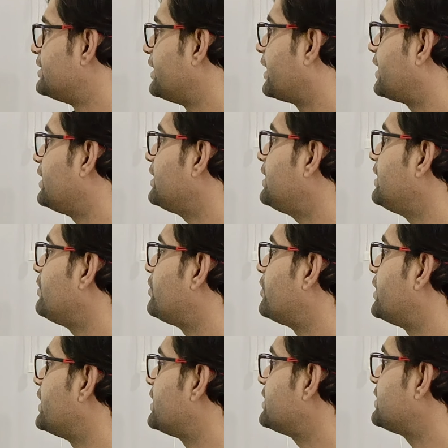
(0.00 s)
Second
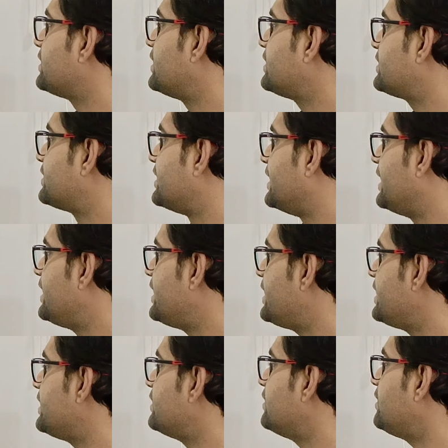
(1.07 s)
keyword is it's
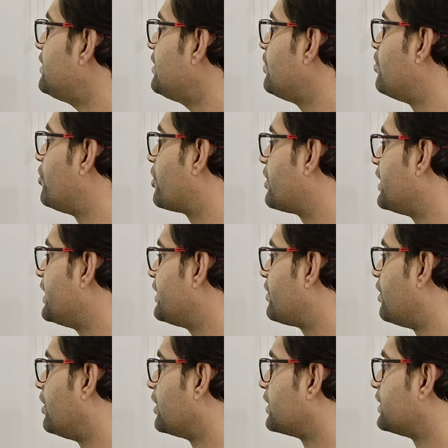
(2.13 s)
illegal, morally
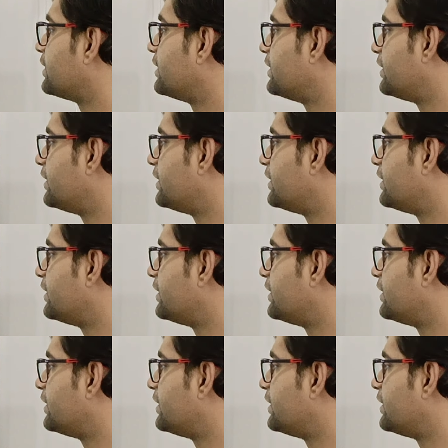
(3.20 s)
wrong.